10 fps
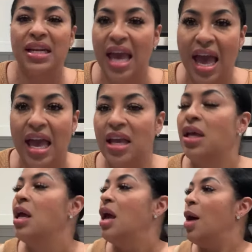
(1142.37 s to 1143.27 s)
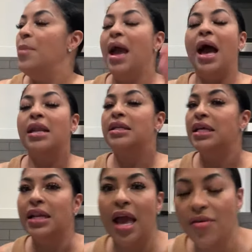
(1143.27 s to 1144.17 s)
gay, Man, I
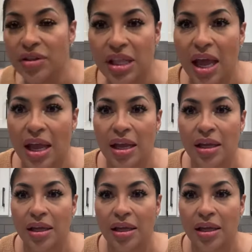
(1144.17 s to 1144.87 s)
did everything.